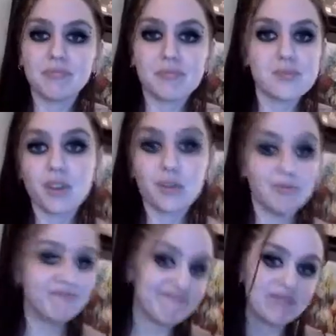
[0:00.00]
So,
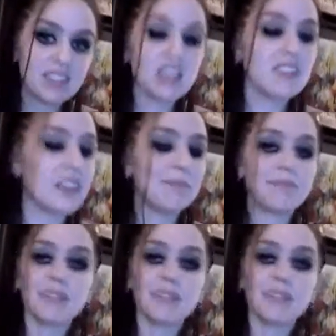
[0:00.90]
think on that.